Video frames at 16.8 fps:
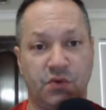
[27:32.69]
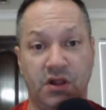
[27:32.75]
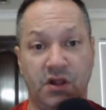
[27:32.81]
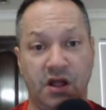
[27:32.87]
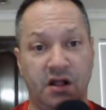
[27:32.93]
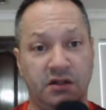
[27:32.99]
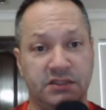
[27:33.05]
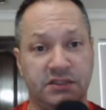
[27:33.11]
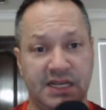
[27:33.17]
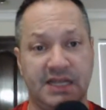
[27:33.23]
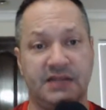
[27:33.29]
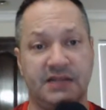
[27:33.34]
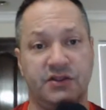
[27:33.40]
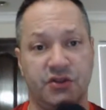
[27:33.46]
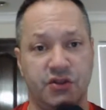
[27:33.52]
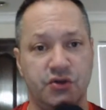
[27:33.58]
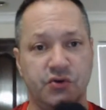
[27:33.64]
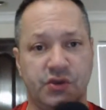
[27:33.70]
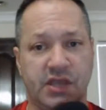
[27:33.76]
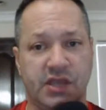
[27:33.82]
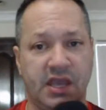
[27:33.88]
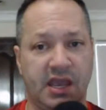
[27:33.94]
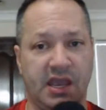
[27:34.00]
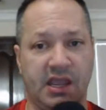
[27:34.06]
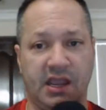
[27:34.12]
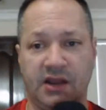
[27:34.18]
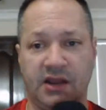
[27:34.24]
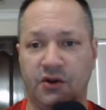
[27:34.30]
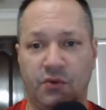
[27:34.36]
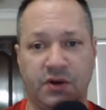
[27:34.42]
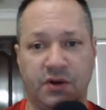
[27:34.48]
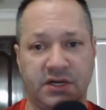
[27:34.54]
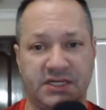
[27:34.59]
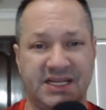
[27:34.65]
Well, I'll take the UK. I
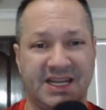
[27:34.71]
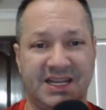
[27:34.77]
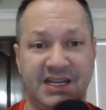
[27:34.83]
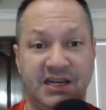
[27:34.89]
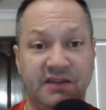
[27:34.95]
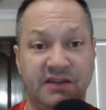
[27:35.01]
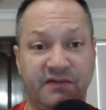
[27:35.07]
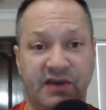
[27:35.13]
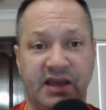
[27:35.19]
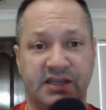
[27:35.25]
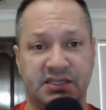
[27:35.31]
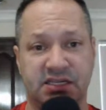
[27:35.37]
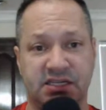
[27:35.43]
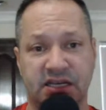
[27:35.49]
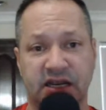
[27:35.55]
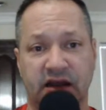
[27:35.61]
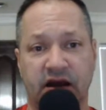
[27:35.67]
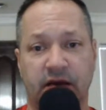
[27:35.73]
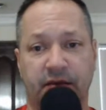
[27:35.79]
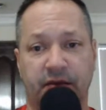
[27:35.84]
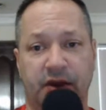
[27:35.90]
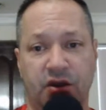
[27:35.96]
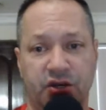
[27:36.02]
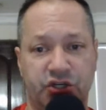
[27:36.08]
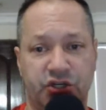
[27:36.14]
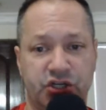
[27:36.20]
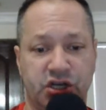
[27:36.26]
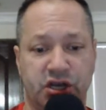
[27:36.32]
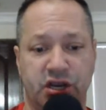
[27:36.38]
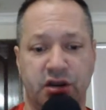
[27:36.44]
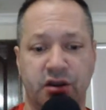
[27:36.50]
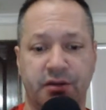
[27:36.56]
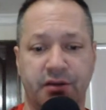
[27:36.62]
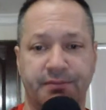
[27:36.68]
don't want to take any vaccine coming out of
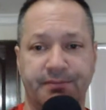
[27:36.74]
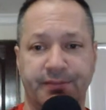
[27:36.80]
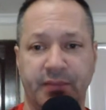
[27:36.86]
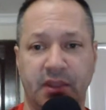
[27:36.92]
China.